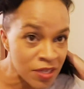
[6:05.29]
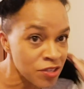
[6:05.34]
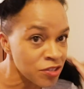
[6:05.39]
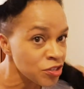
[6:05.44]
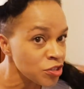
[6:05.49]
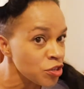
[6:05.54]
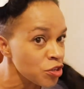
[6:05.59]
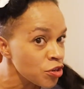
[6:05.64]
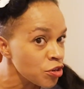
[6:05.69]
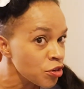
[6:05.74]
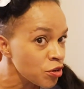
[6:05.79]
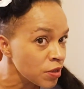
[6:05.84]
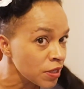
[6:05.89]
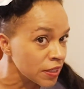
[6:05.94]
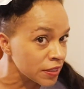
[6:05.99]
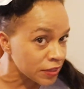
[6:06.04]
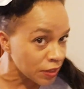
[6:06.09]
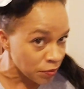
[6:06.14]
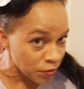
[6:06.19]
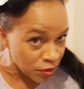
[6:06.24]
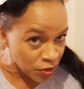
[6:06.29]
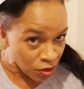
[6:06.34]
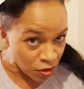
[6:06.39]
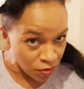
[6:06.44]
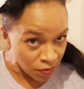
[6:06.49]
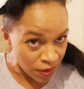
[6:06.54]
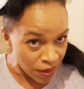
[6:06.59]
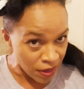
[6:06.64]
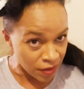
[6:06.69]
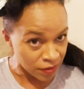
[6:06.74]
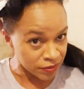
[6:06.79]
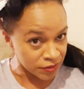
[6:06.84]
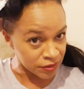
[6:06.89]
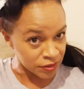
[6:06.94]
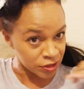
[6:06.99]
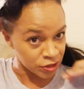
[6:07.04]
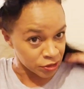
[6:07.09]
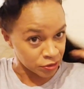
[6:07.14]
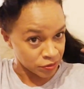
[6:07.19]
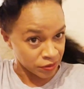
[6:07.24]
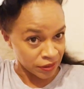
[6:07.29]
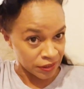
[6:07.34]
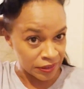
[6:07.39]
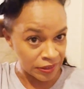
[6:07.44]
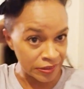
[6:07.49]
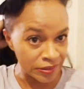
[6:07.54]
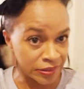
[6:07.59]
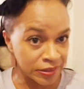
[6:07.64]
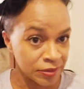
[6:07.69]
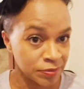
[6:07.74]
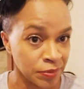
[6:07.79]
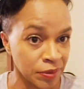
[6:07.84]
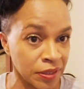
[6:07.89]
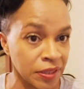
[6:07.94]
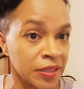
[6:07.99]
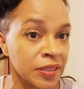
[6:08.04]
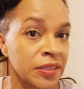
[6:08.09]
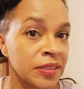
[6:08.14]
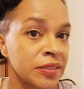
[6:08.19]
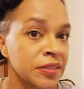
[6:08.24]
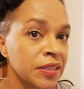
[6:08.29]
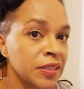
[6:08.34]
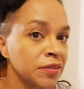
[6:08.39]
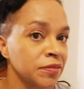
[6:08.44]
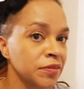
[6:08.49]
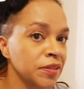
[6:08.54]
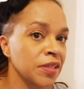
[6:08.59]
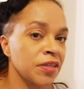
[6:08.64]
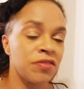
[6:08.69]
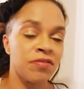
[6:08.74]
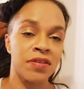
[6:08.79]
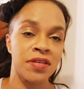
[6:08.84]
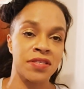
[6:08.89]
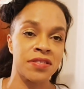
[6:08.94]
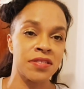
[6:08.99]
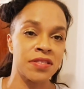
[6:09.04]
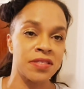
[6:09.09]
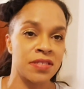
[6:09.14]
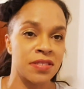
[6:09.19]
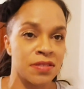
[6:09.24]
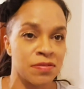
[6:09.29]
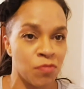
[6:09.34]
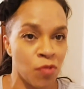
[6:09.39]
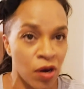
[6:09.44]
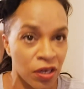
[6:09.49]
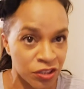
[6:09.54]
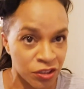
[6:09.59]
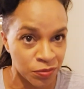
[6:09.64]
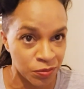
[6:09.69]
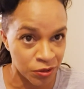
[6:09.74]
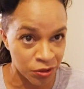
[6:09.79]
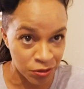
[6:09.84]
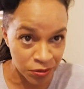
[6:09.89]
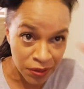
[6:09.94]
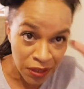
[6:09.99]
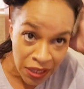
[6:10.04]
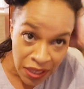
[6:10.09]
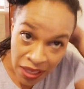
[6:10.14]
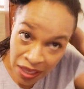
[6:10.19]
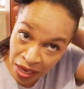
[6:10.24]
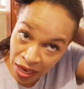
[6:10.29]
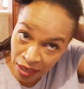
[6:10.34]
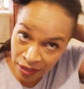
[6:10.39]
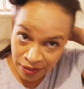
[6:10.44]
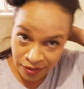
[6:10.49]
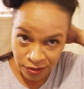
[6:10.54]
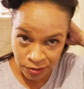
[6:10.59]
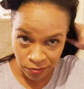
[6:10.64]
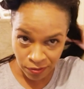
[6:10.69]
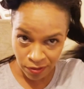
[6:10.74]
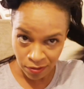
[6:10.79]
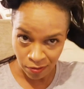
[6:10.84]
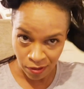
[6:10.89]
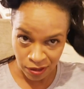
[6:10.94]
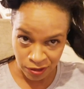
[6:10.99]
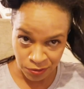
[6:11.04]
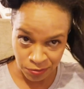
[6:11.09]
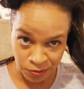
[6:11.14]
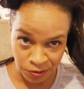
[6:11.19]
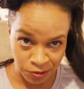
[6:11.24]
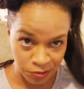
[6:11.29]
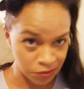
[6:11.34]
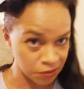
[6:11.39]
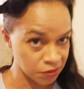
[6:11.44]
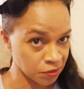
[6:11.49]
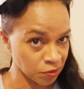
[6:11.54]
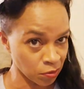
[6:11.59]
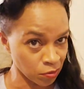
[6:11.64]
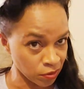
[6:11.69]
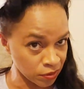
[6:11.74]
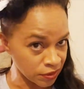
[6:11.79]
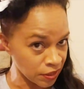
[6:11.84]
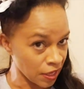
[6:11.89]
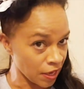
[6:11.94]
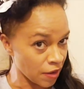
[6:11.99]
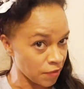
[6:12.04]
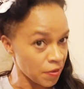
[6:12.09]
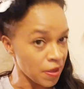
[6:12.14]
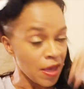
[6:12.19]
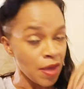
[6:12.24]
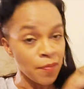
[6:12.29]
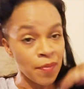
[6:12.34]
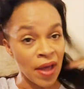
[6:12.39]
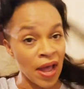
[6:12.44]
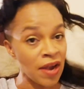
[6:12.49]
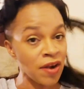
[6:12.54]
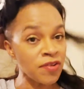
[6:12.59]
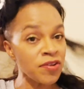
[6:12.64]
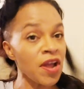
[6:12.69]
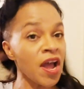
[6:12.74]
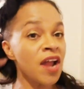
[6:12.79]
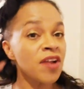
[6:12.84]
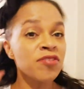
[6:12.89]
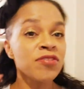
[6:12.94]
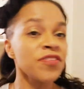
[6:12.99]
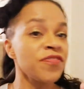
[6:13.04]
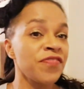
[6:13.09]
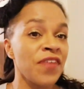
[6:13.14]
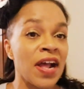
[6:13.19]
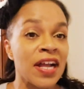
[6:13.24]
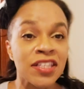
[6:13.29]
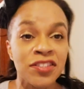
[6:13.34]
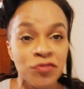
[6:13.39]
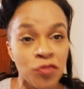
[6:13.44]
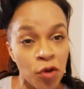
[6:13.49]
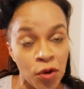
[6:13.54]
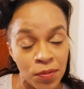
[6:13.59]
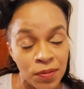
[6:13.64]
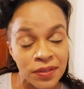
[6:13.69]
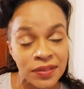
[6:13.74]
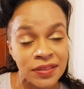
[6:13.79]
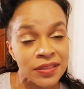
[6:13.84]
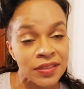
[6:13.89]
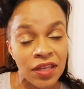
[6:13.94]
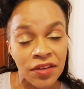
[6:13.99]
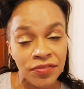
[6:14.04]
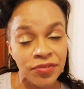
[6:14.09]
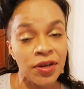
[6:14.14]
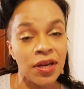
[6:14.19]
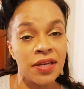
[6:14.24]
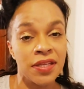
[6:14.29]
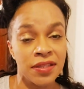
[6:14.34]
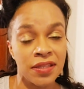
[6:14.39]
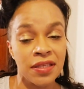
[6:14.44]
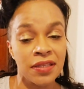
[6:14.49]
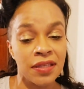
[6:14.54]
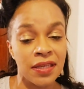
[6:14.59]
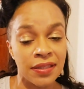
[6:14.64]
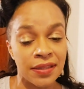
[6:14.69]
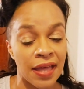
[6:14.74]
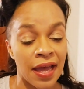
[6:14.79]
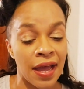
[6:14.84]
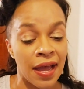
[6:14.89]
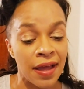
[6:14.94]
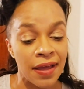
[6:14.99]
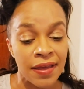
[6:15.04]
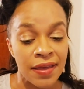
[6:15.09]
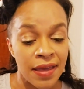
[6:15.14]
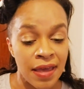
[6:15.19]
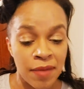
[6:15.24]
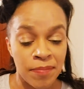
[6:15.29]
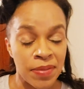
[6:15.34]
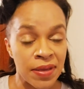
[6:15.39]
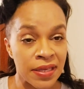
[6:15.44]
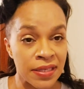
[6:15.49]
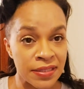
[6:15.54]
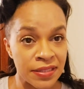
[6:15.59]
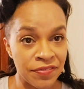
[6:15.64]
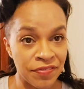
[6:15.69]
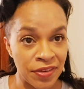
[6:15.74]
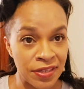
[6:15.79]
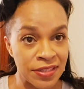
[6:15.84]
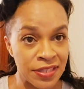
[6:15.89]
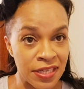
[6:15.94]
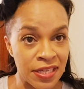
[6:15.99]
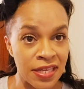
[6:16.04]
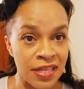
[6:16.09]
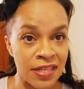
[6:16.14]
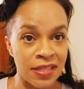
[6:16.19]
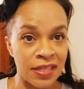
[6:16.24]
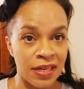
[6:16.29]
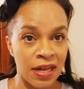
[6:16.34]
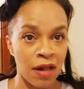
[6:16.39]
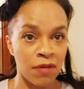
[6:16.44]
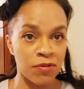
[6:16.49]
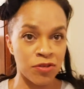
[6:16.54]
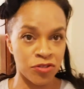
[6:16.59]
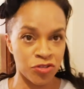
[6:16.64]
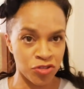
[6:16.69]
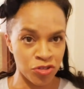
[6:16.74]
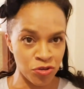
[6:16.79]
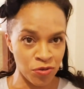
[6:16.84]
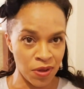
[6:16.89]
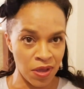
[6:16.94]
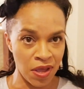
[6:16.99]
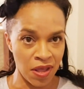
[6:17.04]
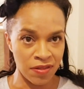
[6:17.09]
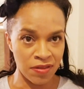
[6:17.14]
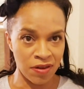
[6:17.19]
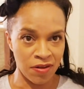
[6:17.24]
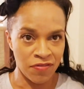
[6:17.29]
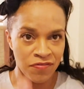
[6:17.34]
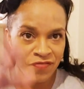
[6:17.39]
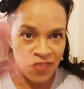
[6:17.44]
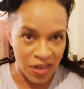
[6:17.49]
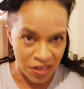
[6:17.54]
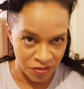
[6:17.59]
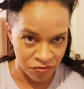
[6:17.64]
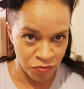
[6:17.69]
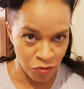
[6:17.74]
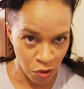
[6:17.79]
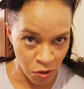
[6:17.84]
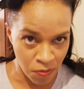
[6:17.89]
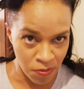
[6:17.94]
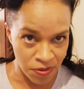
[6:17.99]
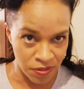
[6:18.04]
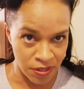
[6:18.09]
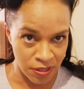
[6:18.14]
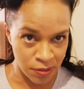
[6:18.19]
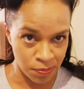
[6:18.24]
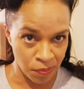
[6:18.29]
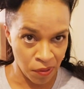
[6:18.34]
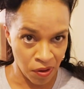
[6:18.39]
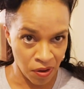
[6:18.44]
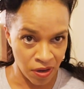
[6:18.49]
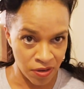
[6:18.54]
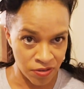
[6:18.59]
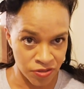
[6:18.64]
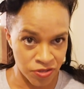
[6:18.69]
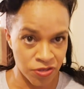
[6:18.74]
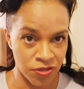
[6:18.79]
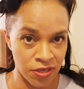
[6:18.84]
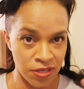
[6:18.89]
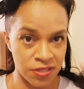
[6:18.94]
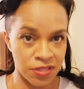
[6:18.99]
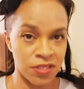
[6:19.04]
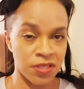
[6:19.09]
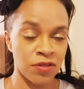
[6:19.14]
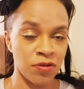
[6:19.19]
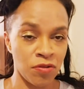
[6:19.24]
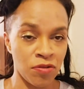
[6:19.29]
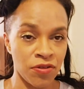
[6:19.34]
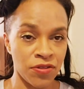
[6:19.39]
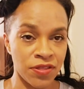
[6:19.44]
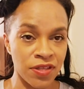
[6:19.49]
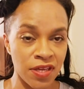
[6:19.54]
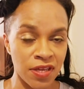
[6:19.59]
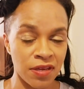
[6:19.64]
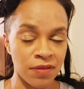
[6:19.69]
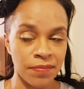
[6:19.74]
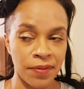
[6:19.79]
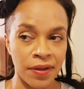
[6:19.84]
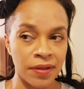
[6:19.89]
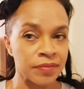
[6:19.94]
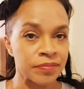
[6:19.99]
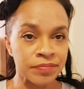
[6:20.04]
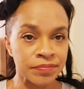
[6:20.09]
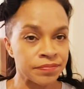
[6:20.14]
to do is I'm going to go around and do this because I don't think you guys need to watch me do it. Unless you want to watch me do it the whole time. But I don't know how to do the fast forward stuff or anything like that. Because if I did, then I would do it and then I would fast forward this part so you guys see the whole thing. But